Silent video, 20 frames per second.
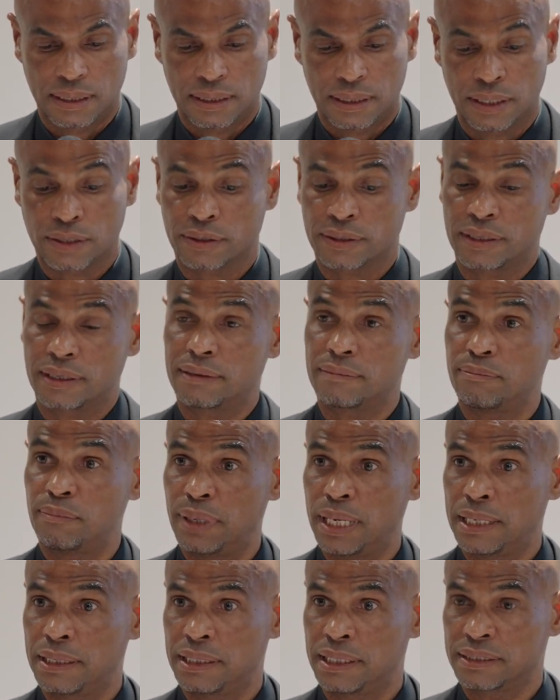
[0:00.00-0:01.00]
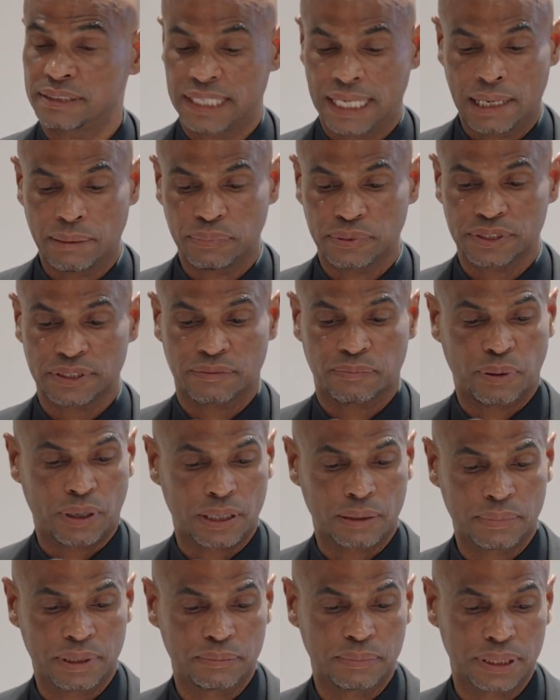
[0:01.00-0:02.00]
You know, there are many examples of
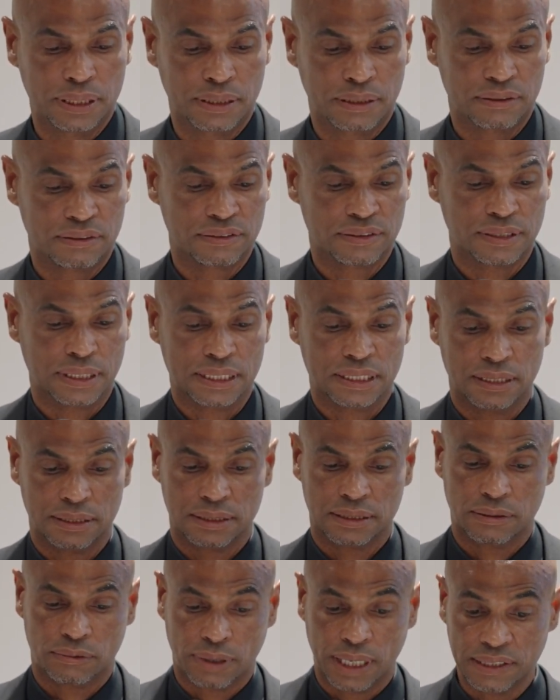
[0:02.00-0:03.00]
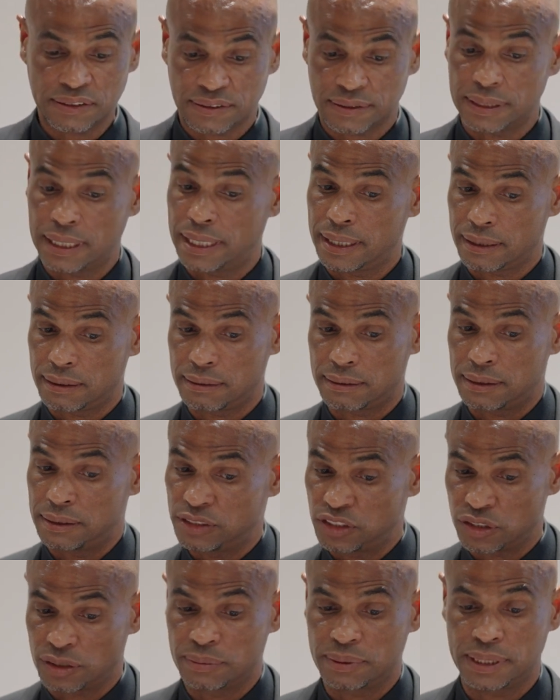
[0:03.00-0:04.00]
Parliament buildings, such as the Reichstag
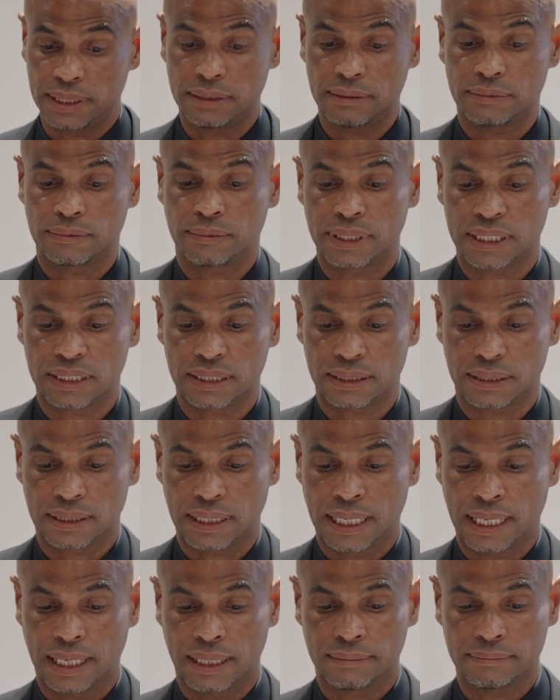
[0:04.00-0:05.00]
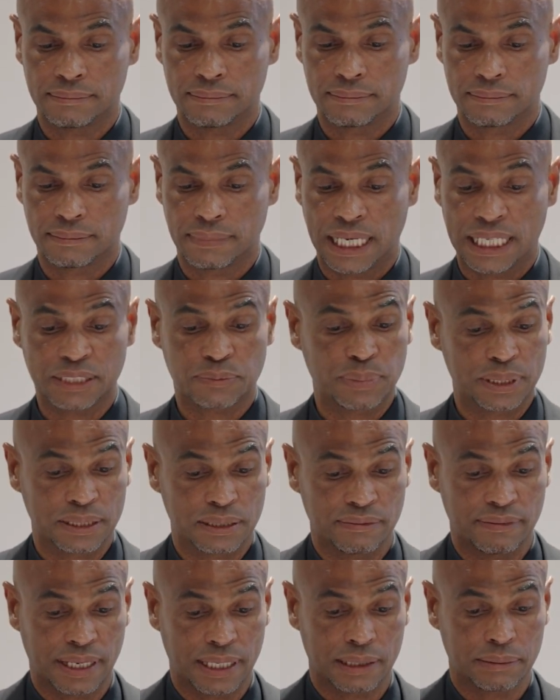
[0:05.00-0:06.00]
in Germany, which has been
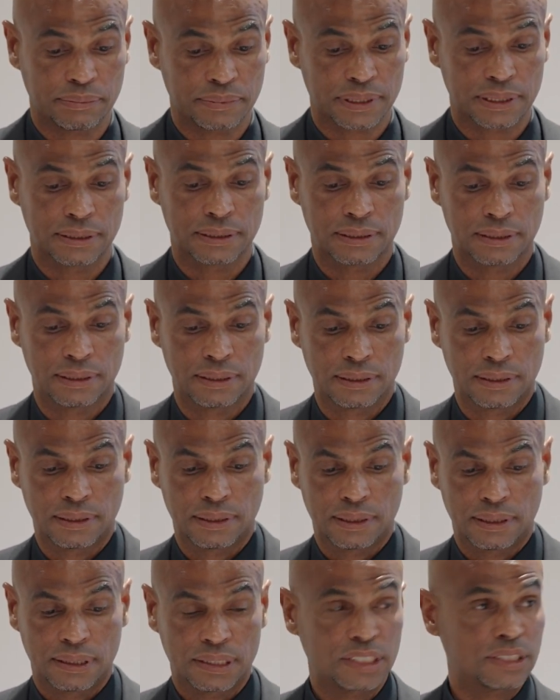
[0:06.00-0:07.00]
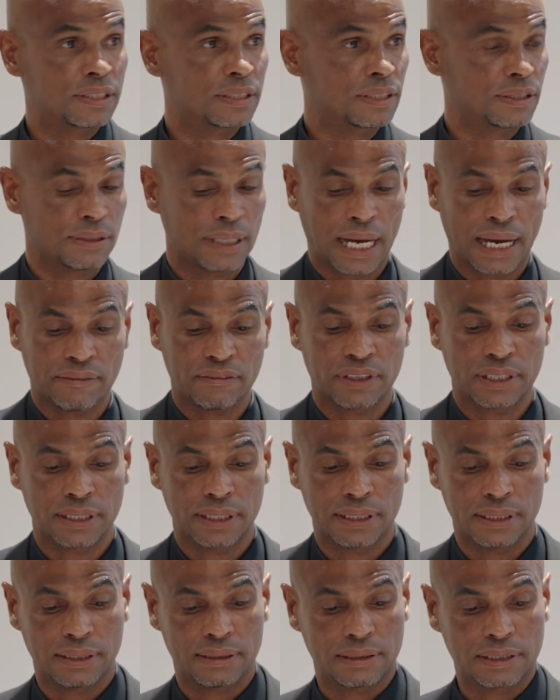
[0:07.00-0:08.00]
developed to have
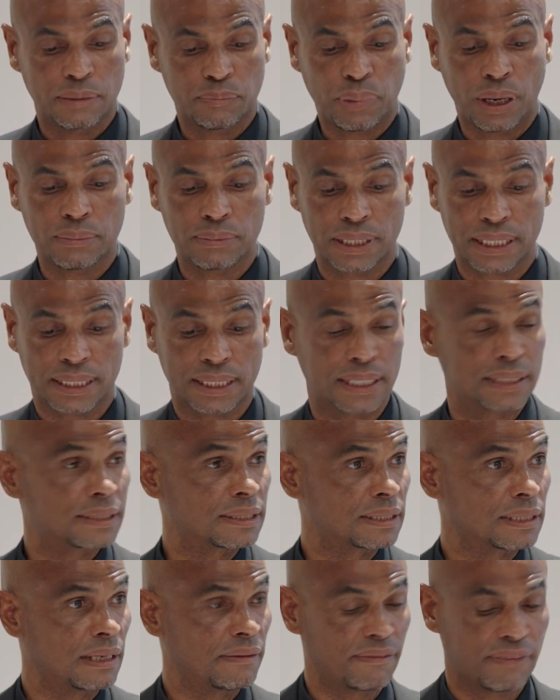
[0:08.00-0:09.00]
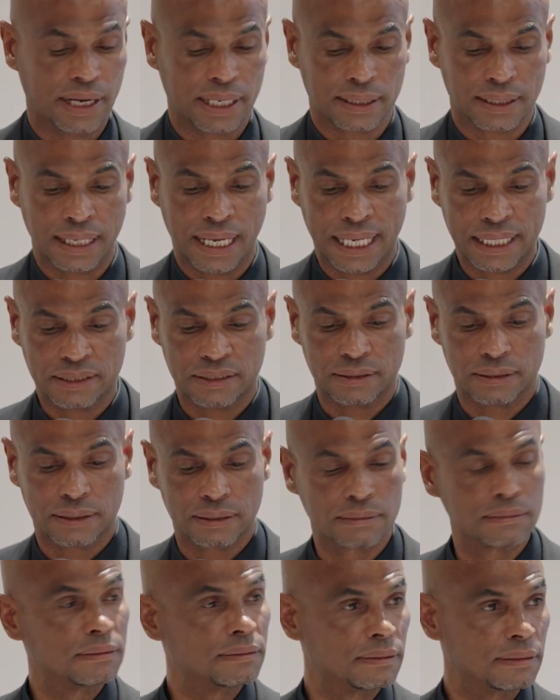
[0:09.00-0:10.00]
the public as a vital actor
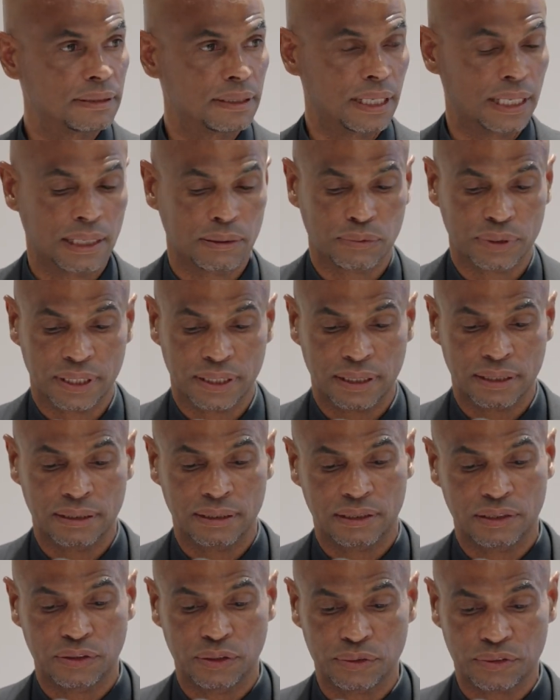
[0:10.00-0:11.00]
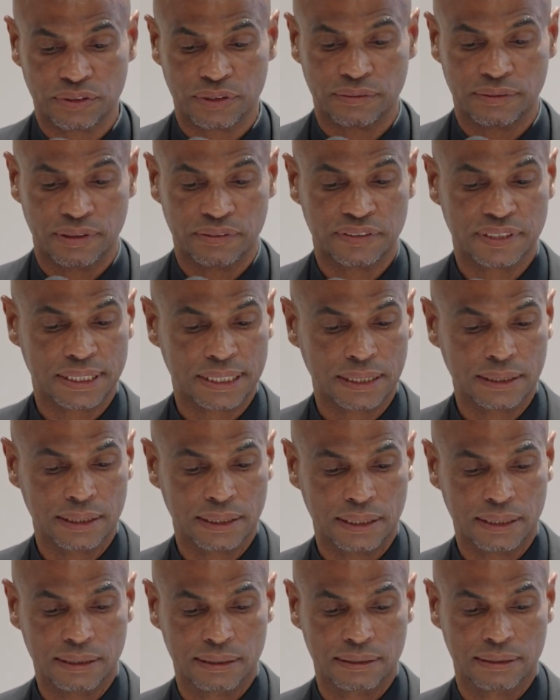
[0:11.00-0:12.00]
within the use of the
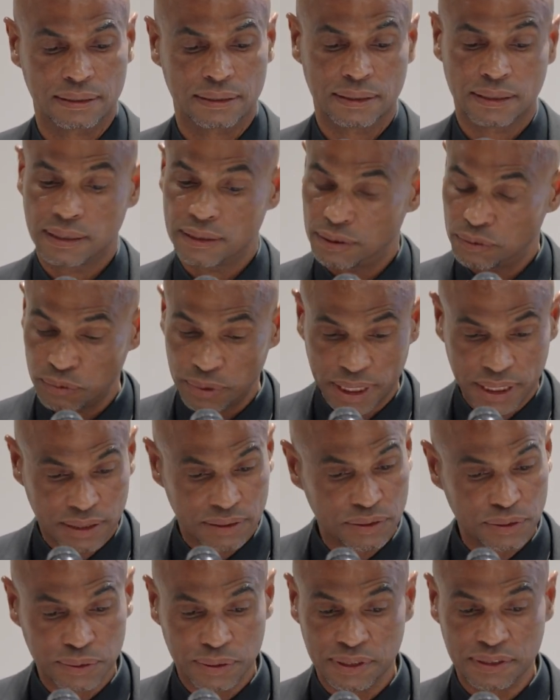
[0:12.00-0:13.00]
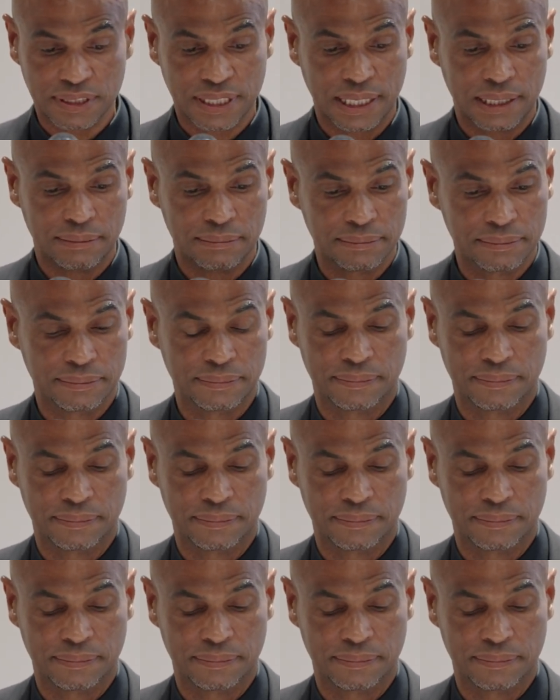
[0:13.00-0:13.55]
facility. And we can do the same.